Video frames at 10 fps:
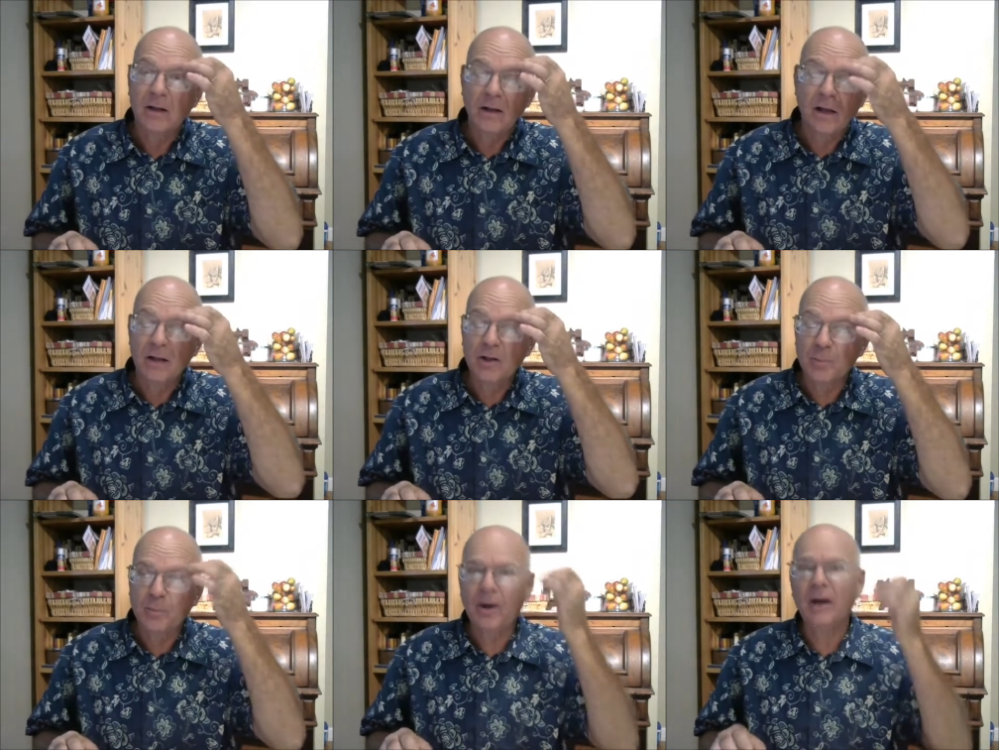Uh, your
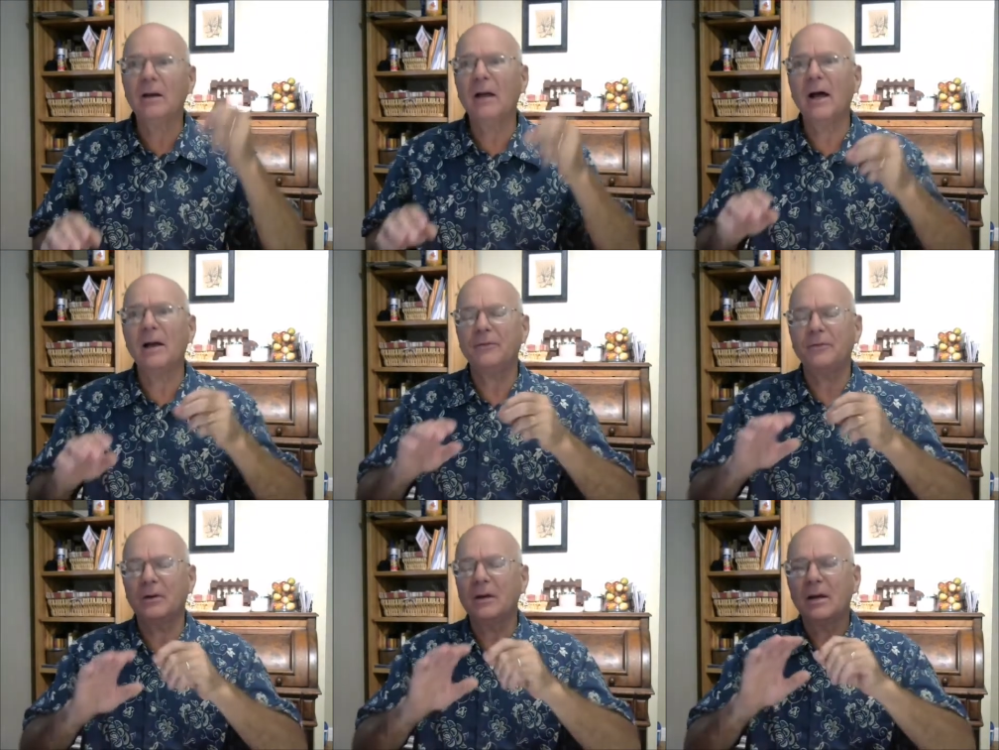prayer life,
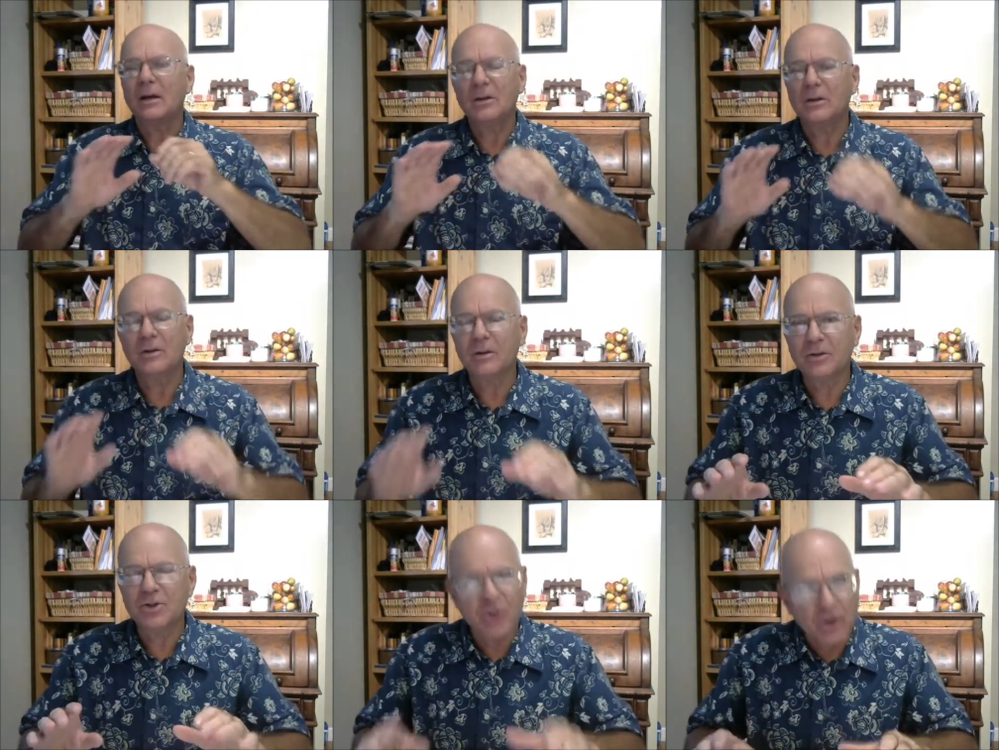your, your, your
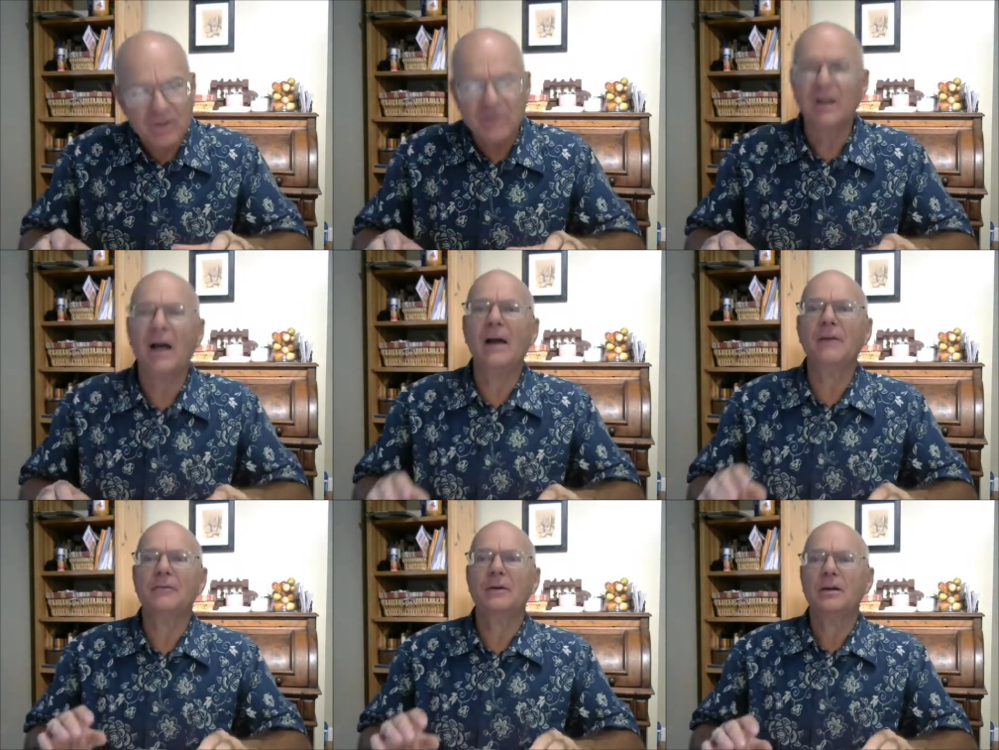church
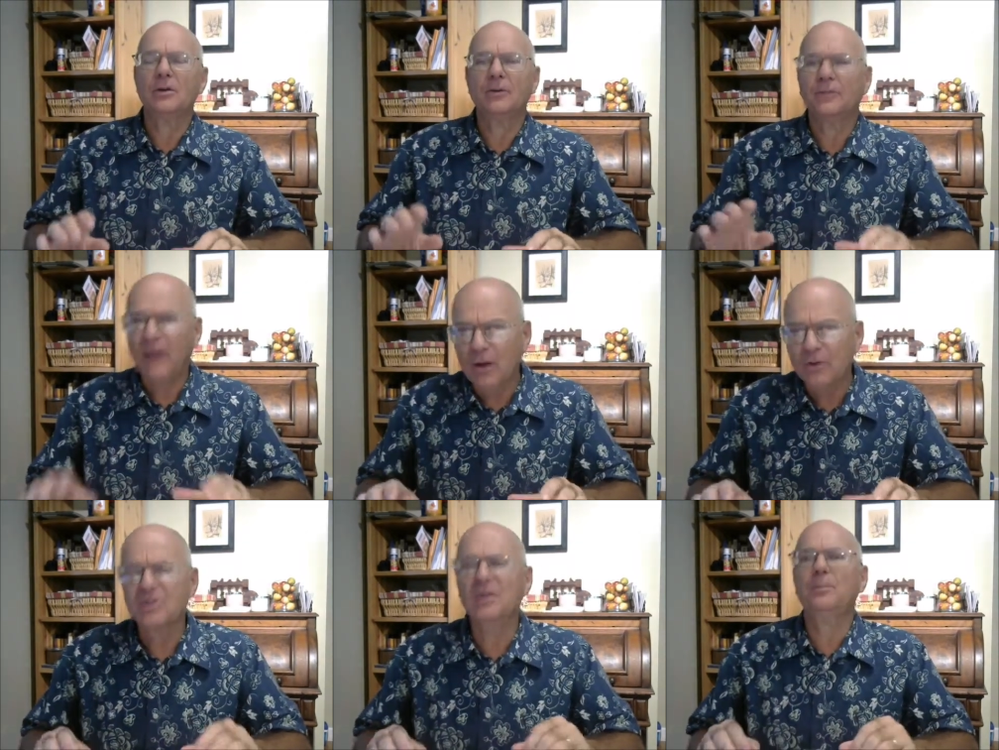life, your
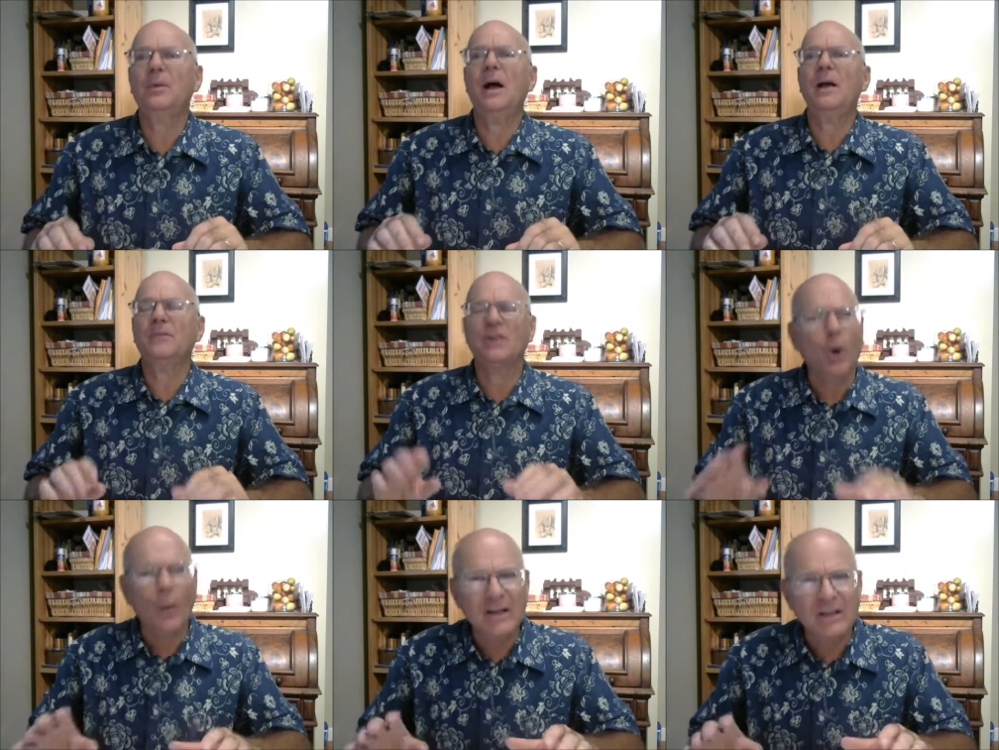fellowship life,
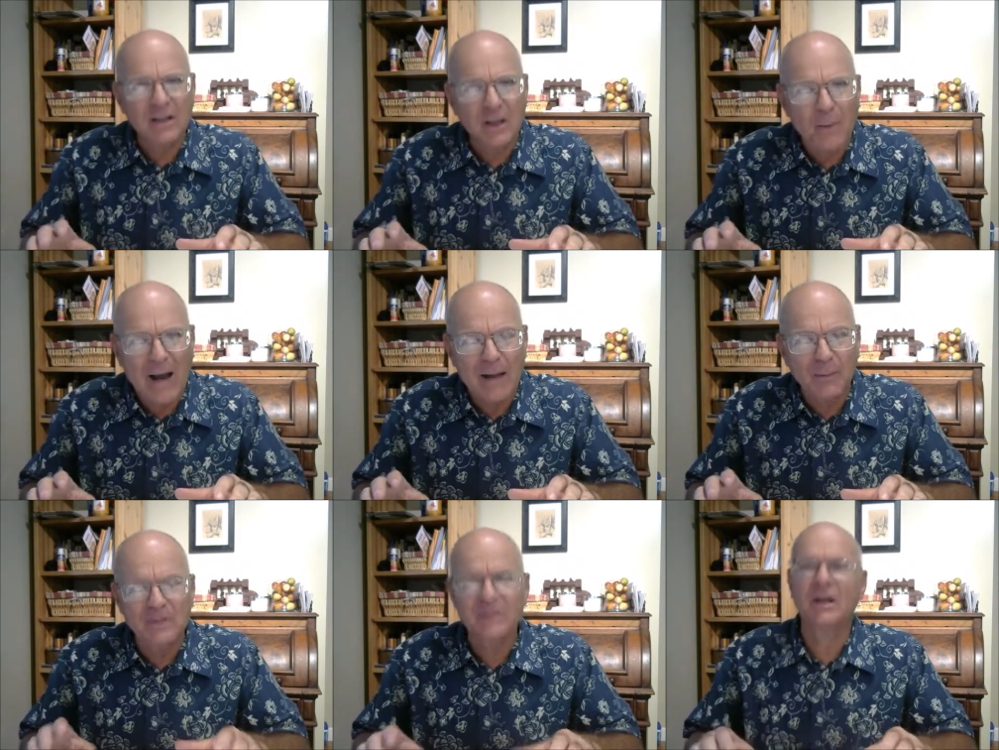going to the
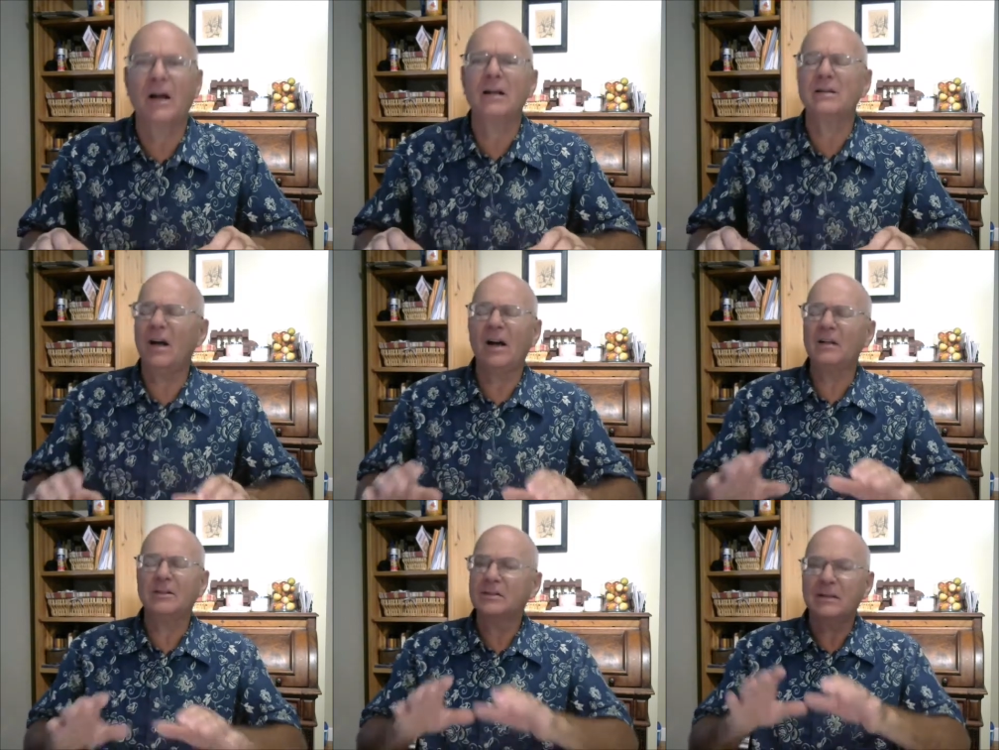Bible studies.
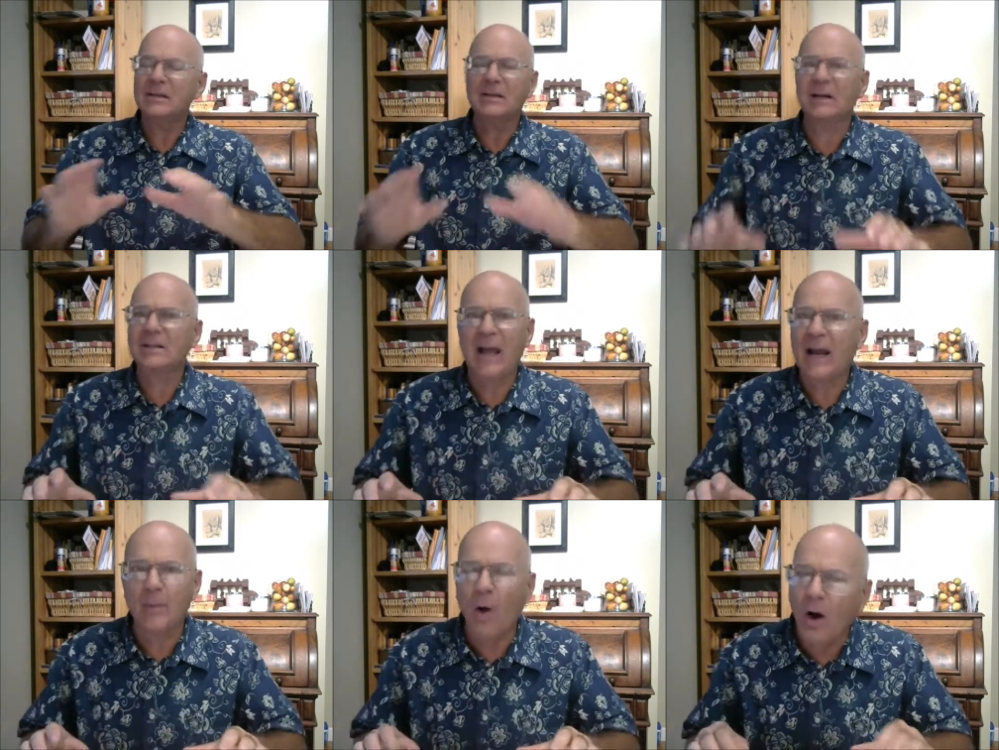Oh, this, he's going to
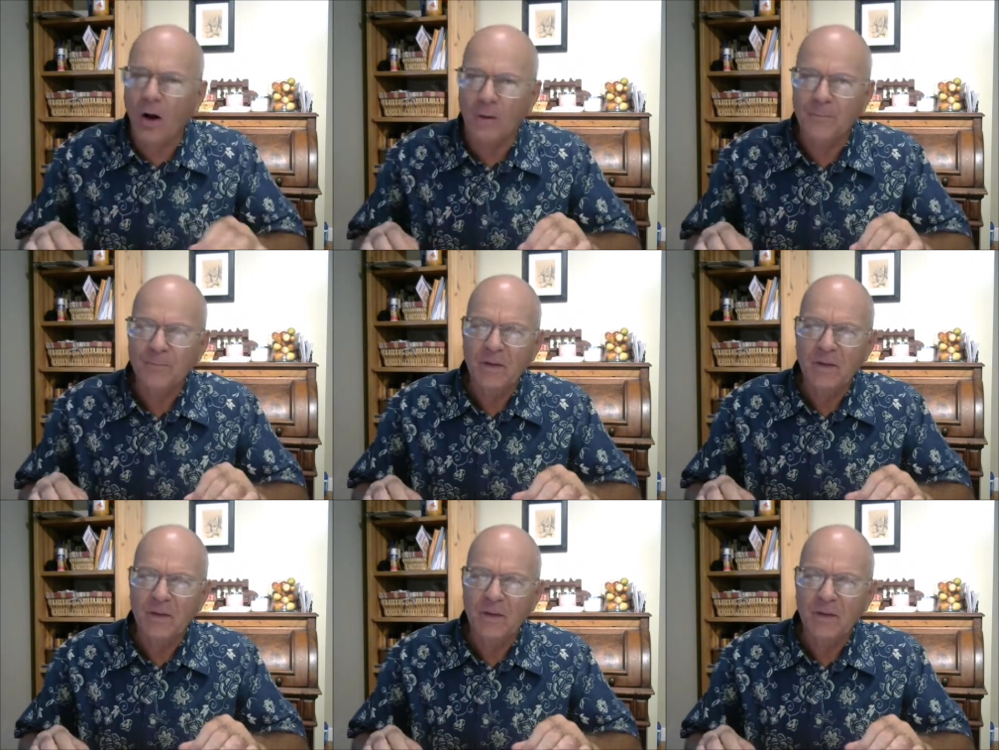attack them all.